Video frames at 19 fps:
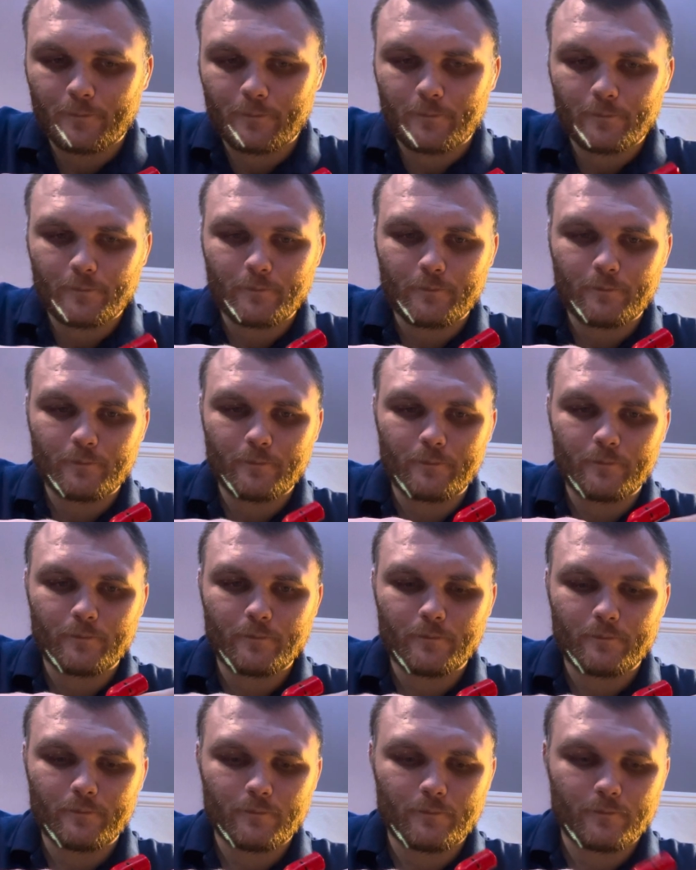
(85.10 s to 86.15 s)

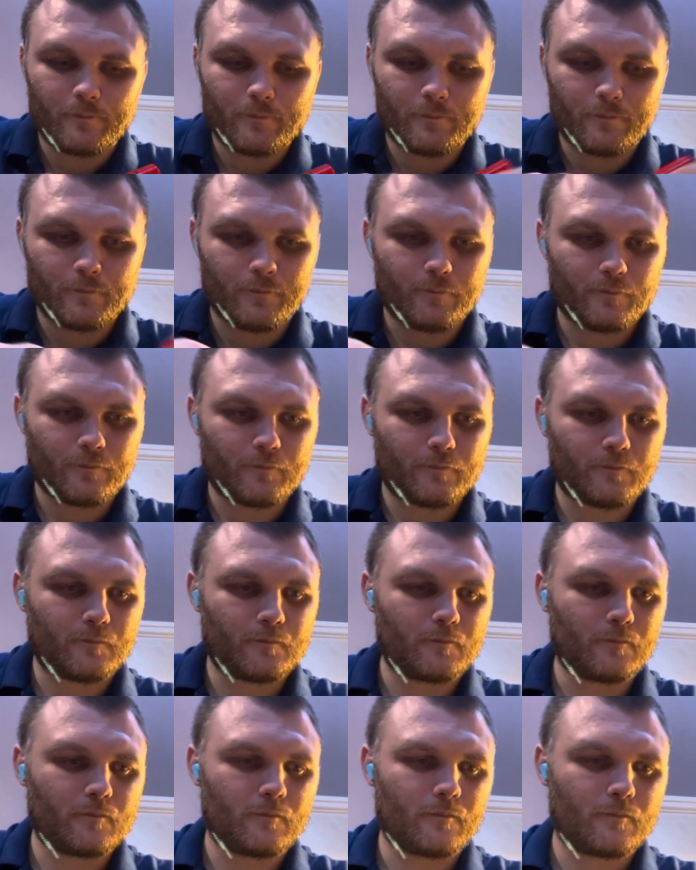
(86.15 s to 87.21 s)

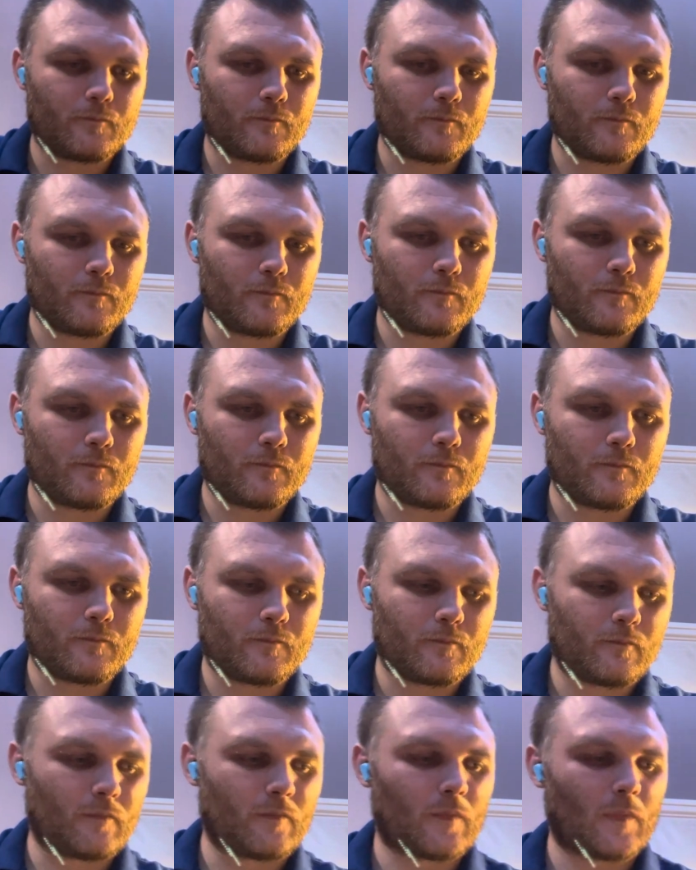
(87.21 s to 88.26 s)

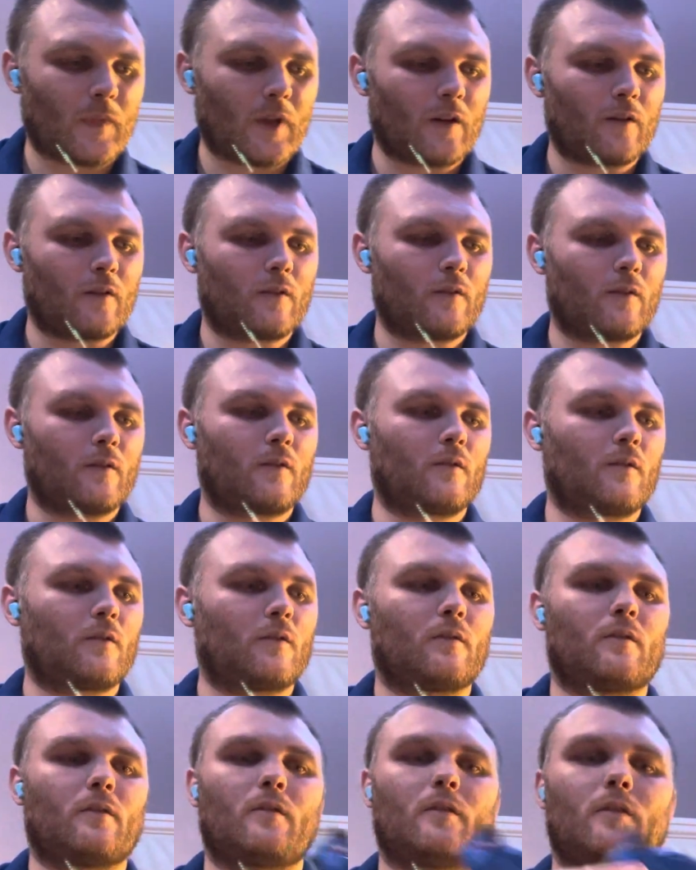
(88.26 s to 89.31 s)

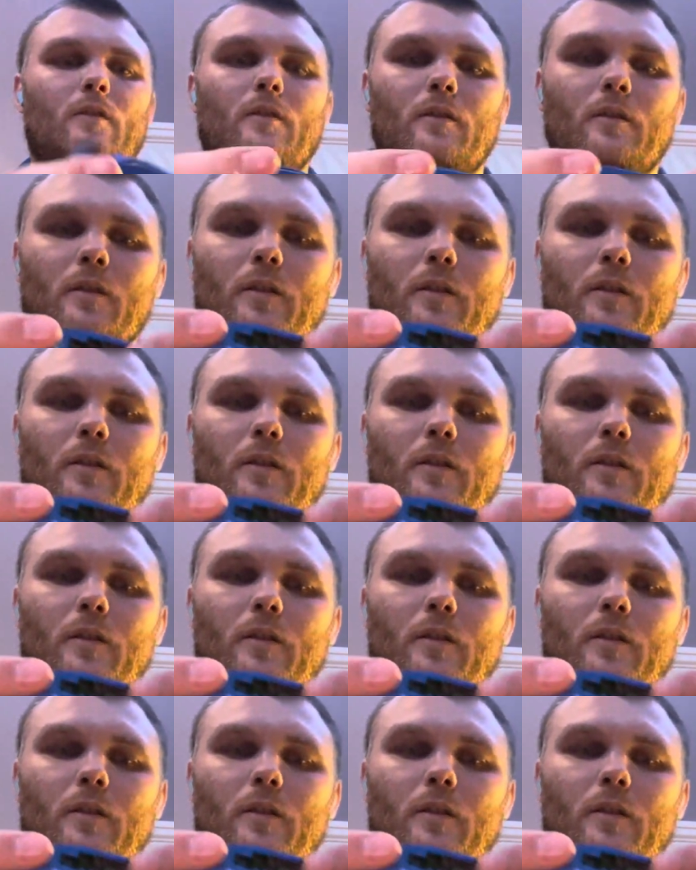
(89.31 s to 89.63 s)
(no one is talking)